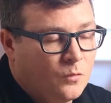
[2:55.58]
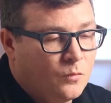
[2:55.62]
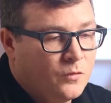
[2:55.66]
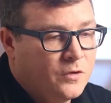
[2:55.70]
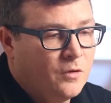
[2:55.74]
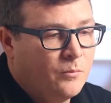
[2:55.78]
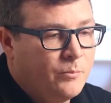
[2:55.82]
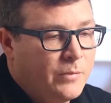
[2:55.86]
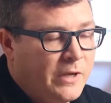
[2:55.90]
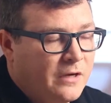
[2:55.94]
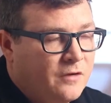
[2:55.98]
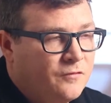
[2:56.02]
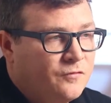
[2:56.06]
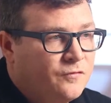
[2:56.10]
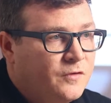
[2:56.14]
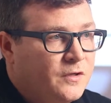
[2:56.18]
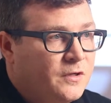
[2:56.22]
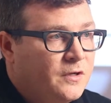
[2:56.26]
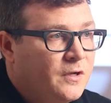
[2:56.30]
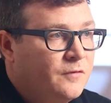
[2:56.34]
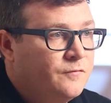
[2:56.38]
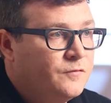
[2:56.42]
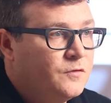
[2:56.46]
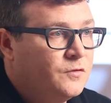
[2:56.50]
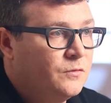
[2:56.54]
real
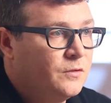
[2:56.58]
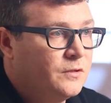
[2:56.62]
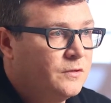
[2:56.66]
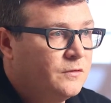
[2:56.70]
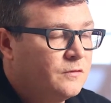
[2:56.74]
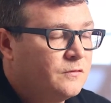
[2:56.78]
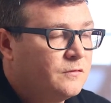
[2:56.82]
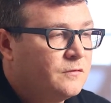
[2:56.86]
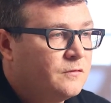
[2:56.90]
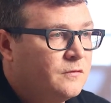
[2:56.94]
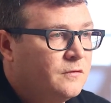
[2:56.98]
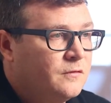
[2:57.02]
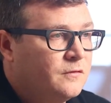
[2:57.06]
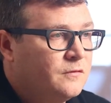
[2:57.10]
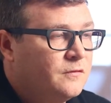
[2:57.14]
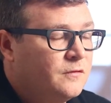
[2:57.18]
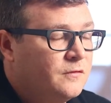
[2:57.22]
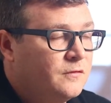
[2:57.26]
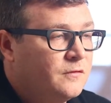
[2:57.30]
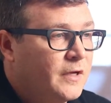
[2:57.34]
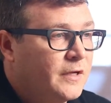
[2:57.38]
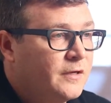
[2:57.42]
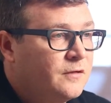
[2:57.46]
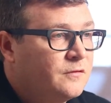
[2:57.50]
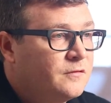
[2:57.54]
benefit of doing the
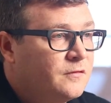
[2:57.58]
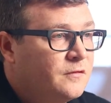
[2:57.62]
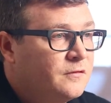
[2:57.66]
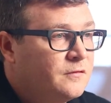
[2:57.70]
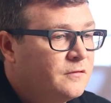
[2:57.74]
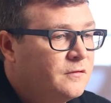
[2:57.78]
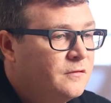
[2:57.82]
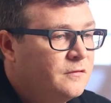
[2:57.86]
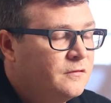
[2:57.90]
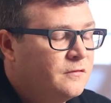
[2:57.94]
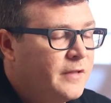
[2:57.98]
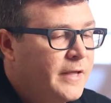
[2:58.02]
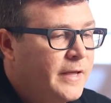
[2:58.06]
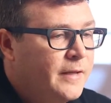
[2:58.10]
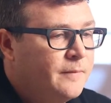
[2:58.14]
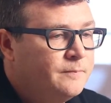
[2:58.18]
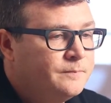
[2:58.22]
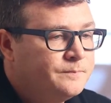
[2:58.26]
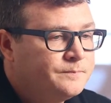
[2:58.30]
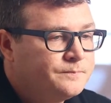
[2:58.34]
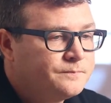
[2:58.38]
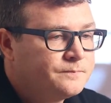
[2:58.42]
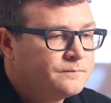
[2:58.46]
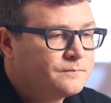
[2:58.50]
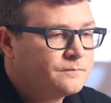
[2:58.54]
design assist is
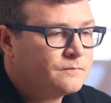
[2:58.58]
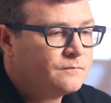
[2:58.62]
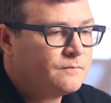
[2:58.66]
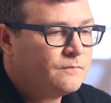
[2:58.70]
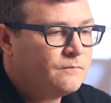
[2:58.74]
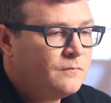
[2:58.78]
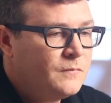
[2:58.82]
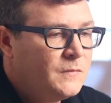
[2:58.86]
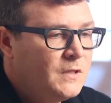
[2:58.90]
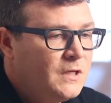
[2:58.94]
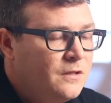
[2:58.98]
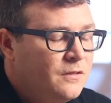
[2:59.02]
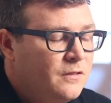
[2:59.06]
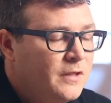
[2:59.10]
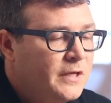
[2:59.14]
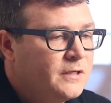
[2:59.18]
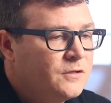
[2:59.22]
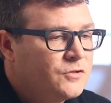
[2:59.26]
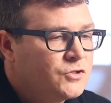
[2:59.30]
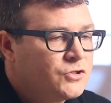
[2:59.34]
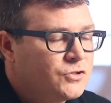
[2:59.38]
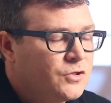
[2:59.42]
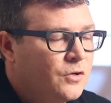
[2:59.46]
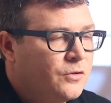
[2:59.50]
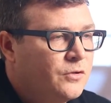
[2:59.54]
that they
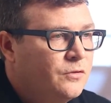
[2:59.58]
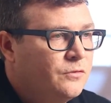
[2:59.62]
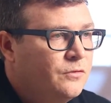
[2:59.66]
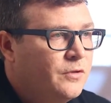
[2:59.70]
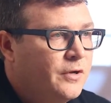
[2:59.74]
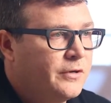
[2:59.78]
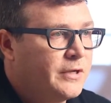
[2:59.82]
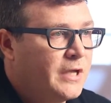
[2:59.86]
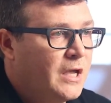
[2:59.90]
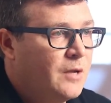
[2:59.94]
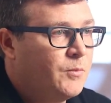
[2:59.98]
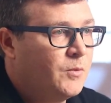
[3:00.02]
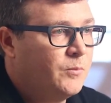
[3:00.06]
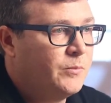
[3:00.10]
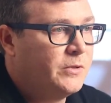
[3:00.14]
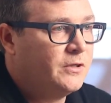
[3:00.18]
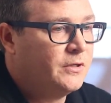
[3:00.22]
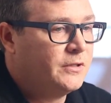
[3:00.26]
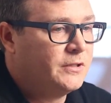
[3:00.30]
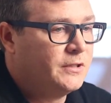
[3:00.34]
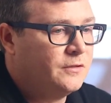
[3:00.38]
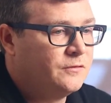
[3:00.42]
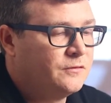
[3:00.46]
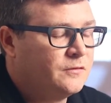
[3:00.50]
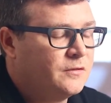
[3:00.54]
can show you their
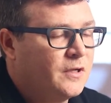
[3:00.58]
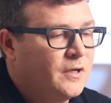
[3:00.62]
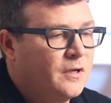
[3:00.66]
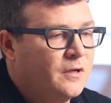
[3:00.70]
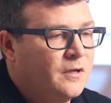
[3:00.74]
capabilities